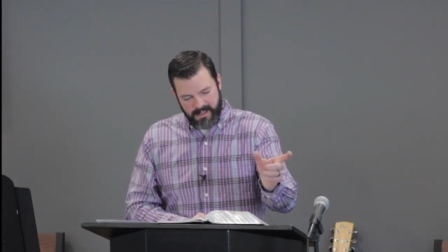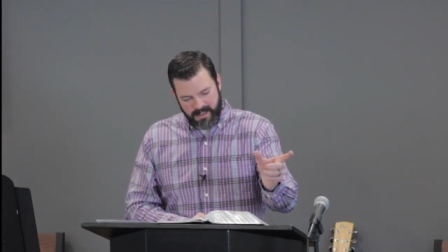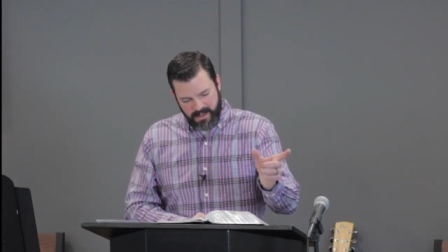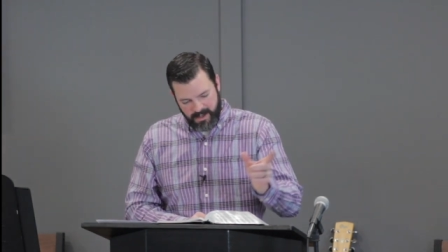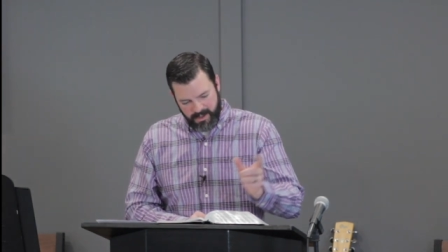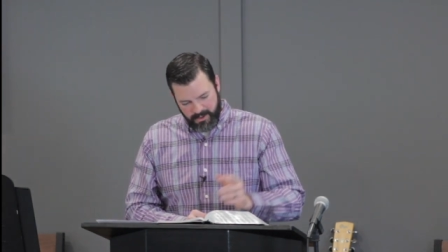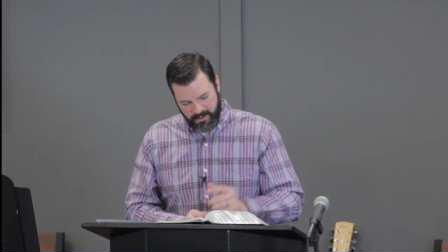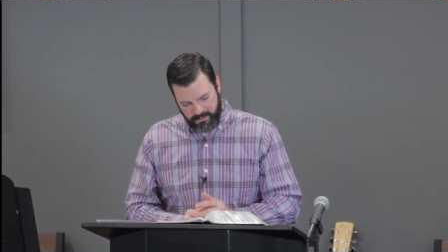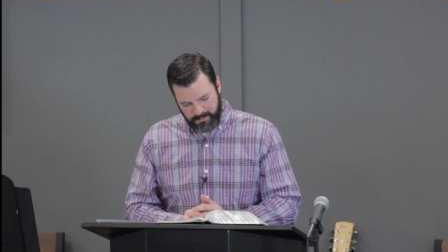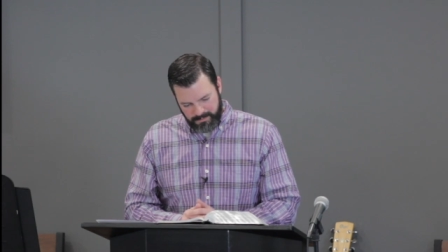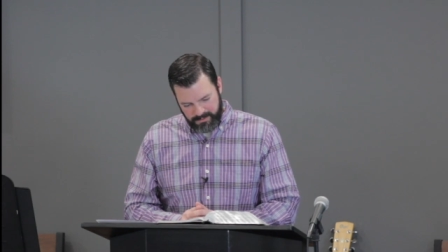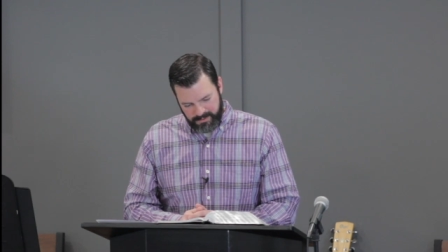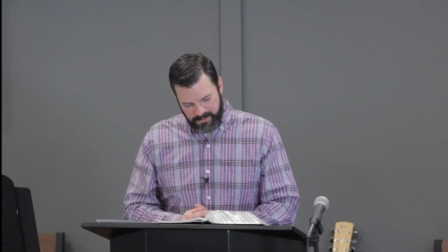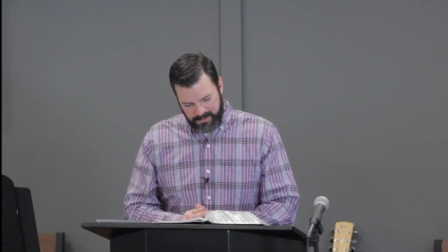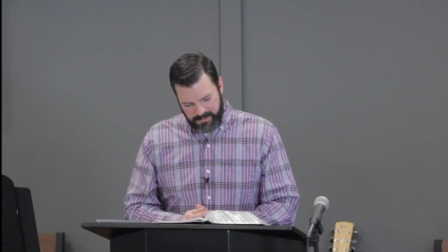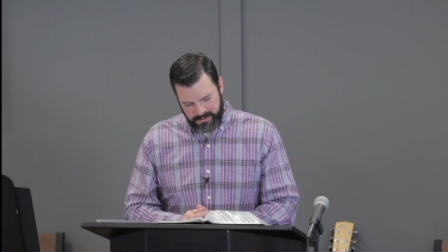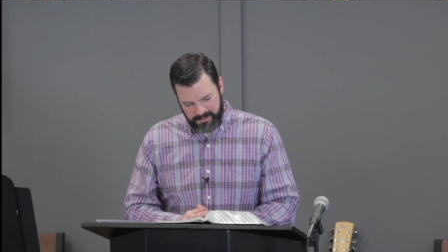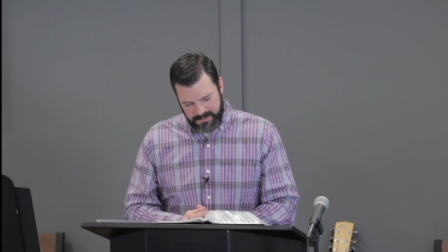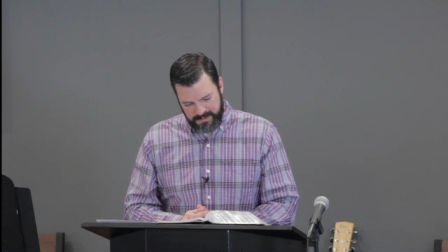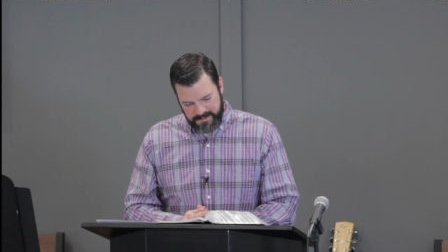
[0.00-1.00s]
hope.
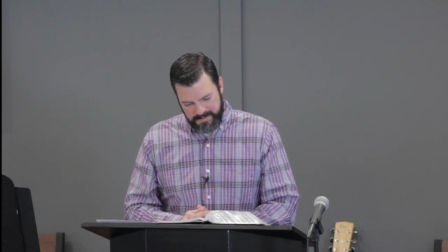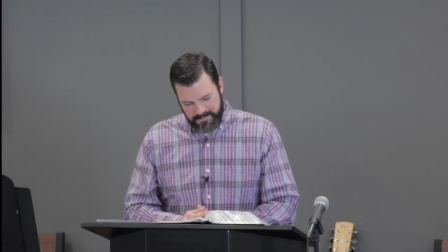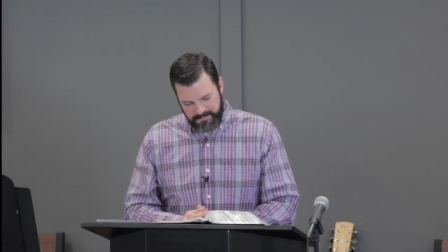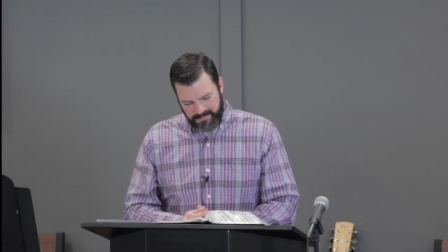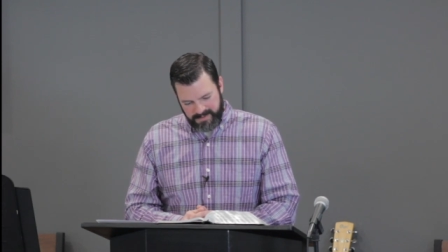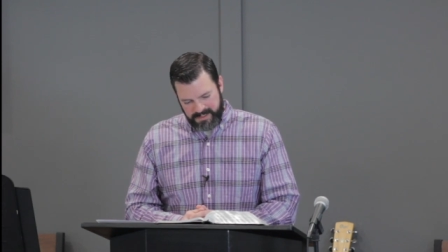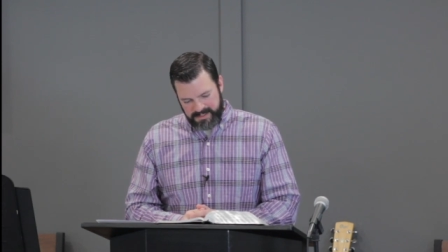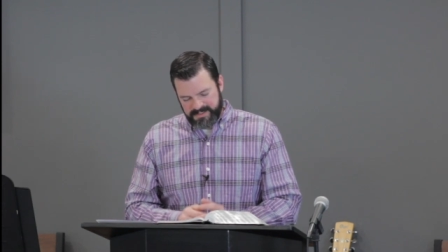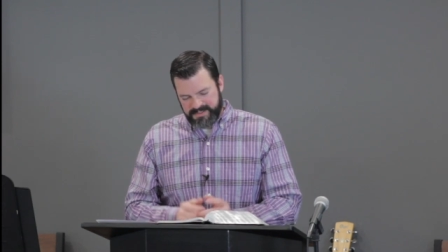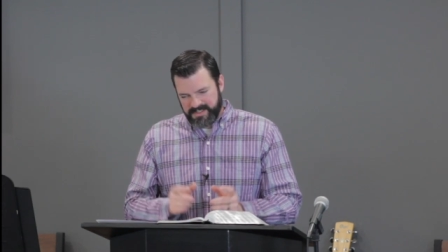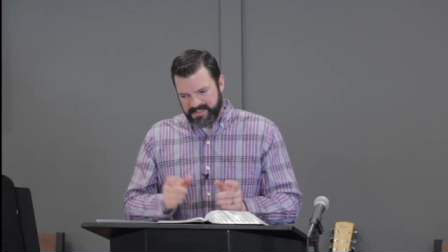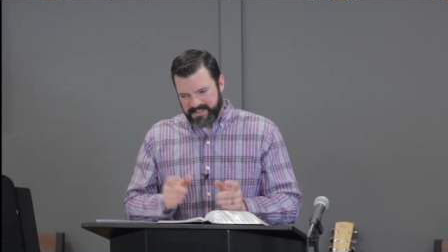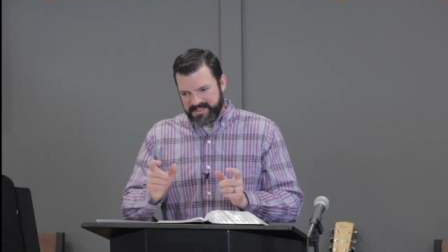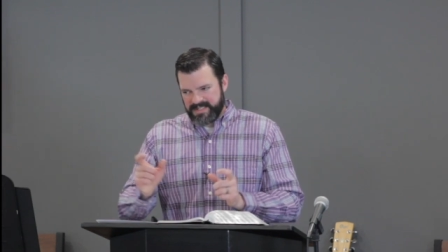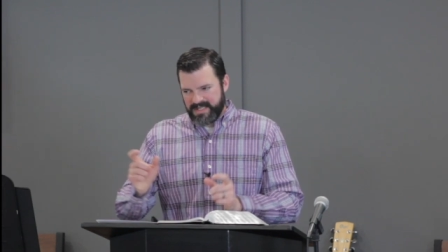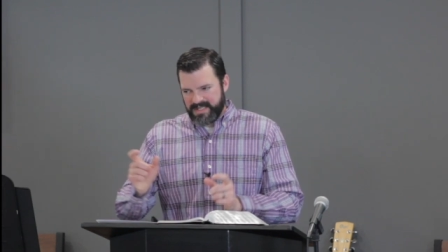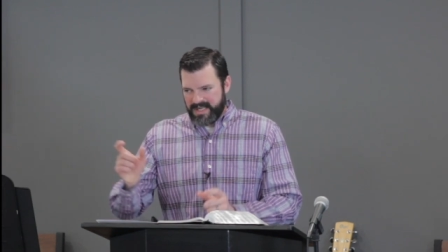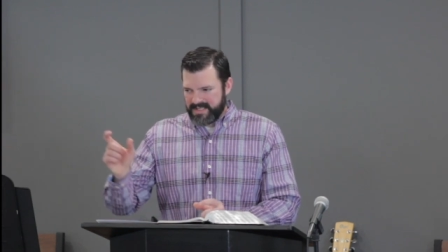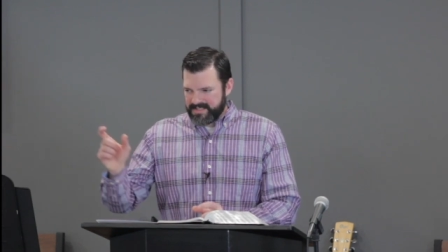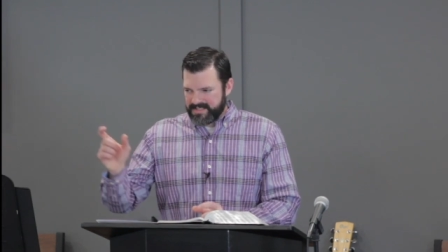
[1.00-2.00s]
Just
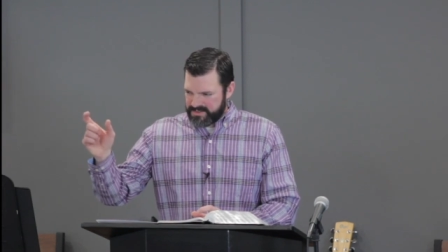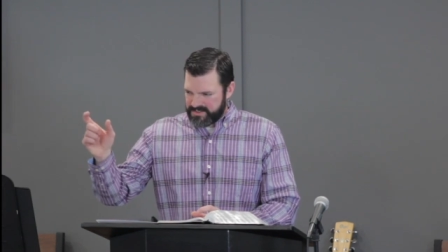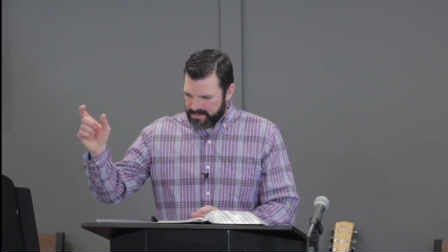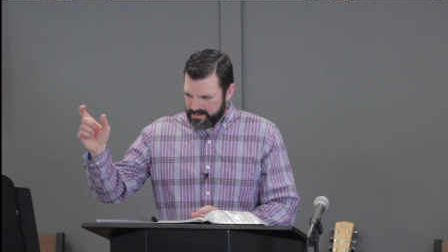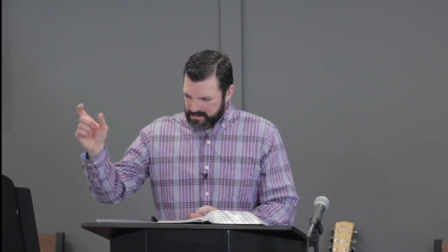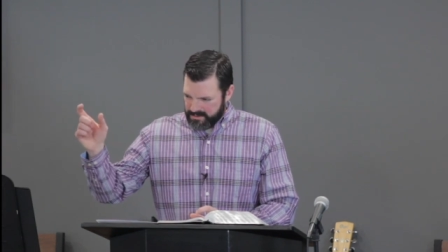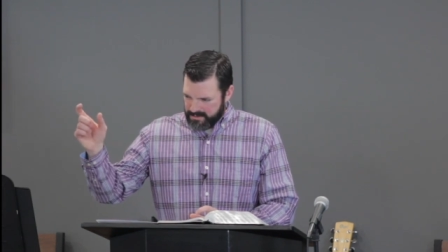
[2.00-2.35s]
as